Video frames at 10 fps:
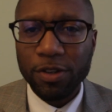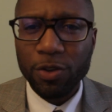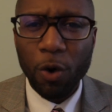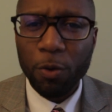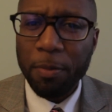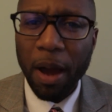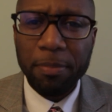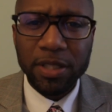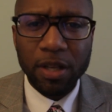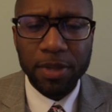you know, it
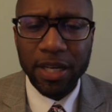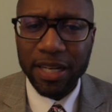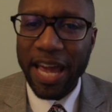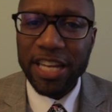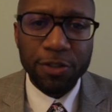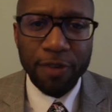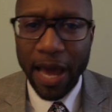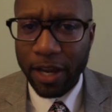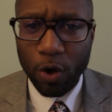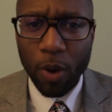might be something in
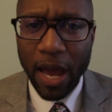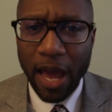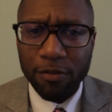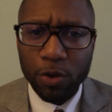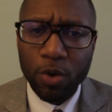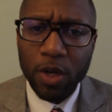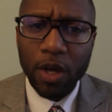HVAC or what have you,